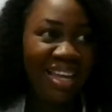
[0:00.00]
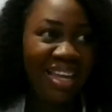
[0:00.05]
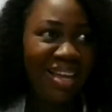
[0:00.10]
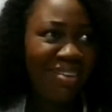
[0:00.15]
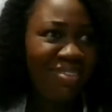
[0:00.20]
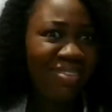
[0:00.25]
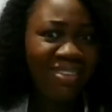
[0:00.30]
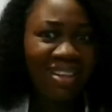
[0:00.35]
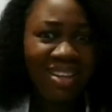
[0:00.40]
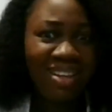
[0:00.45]
I
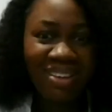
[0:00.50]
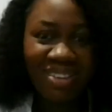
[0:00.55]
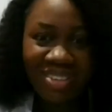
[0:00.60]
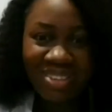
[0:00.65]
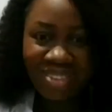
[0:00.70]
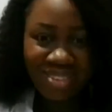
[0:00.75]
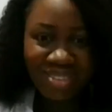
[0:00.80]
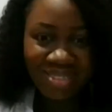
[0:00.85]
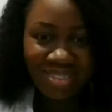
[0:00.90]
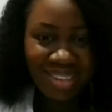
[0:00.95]
was like,
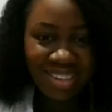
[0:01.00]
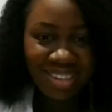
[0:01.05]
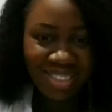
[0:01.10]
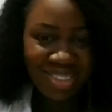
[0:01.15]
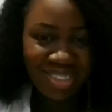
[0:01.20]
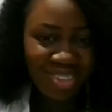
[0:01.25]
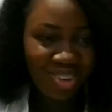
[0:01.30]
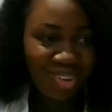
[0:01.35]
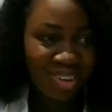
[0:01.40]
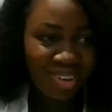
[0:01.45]

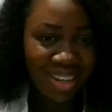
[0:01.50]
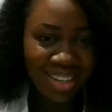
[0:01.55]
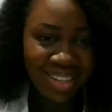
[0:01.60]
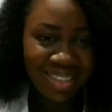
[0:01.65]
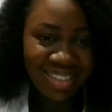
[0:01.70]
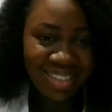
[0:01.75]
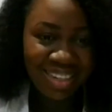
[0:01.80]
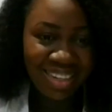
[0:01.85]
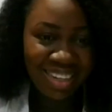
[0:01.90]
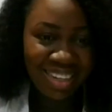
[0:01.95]
so
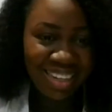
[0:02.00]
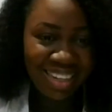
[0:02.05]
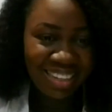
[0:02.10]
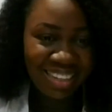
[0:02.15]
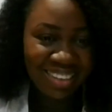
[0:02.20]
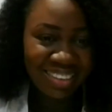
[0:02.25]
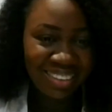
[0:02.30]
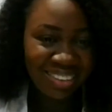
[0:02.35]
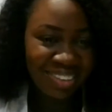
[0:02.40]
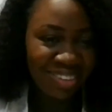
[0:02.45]

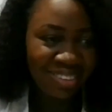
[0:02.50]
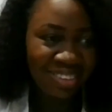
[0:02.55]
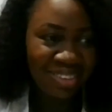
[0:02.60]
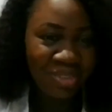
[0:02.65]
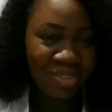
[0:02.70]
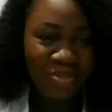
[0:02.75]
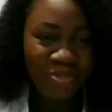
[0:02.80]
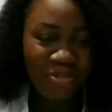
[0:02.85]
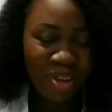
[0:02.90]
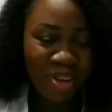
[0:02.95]
easily, just
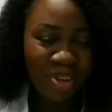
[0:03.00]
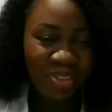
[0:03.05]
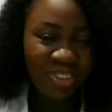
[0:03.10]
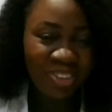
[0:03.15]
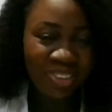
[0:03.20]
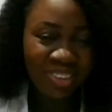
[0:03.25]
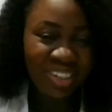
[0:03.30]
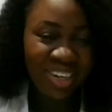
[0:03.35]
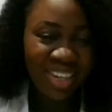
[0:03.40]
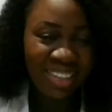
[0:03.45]
few
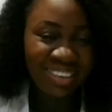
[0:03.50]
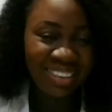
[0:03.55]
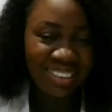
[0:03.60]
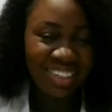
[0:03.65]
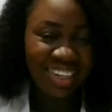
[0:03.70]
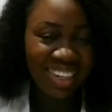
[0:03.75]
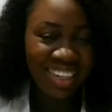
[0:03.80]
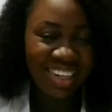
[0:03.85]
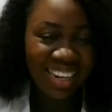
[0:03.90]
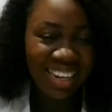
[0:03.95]
trades in
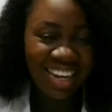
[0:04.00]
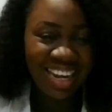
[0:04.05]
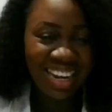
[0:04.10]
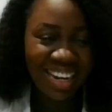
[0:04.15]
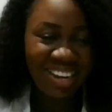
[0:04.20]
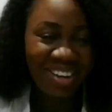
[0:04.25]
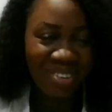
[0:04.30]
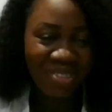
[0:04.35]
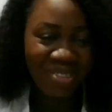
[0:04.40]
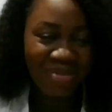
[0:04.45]
a day, and
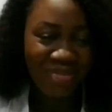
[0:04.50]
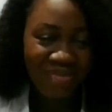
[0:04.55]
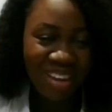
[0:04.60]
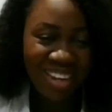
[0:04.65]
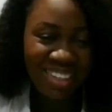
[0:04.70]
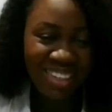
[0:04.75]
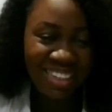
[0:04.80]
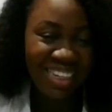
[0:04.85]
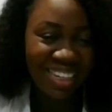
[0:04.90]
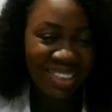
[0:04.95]
I could
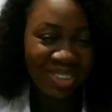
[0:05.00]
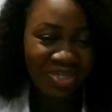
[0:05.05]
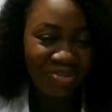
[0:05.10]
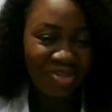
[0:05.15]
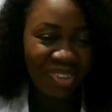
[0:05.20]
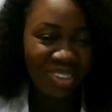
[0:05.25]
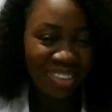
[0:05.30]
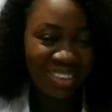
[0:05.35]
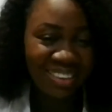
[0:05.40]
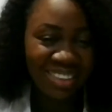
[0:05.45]
make this
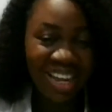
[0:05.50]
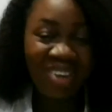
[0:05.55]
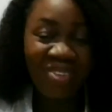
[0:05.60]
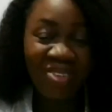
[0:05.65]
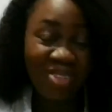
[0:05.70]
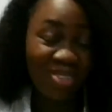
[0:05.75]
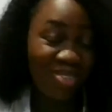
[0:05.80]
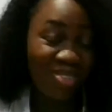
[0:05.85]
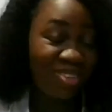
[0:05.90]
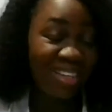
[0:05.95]
much. I
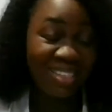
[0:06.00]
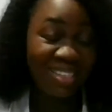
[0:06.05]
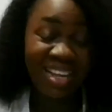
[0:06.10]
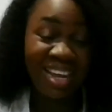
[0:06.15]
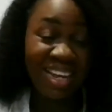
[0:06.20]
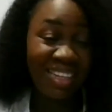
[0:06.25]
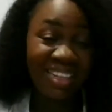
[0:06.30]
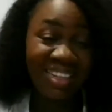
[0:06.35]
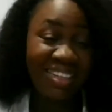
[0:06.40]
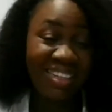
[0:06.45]
was so
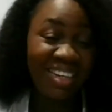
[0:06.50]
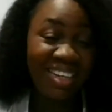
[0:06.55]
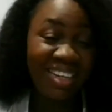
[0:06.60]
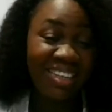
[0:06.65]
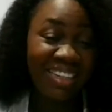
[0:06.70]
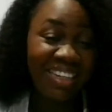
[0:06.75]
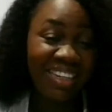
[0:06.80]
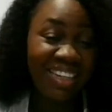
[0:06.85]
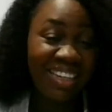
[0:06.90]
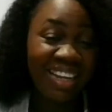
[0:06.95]
excited that
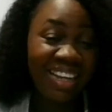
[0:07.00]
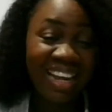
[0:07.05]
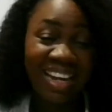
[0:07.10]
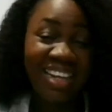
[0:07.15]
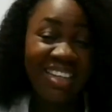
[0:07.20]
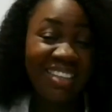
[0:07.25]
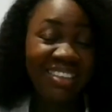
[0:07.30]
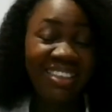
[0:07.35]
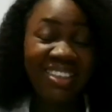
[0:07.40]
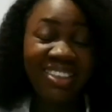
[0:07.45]
day, and I
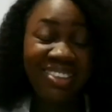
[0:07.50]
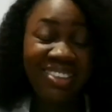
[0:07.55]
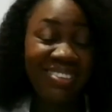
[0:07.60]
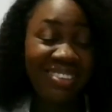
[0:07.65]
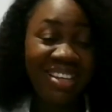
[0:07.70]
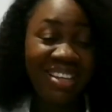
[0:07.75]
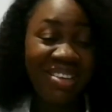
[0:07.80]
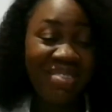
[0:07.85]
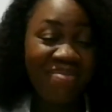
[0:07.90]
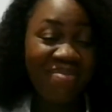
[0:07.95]
sent you
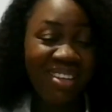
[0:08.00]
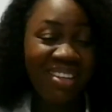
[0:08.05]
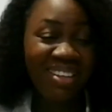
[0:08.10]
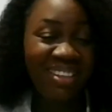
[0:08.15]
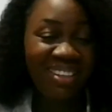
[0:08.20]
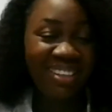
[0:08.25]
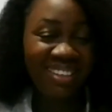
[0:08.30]
the email.